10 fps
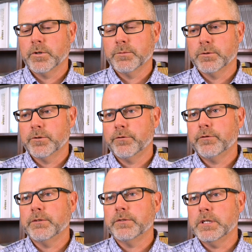sort of
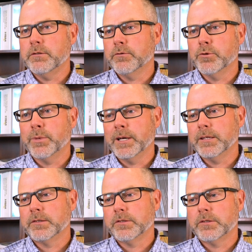50 through
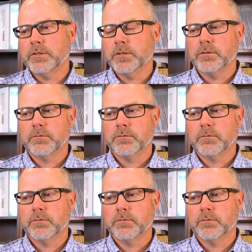bikes to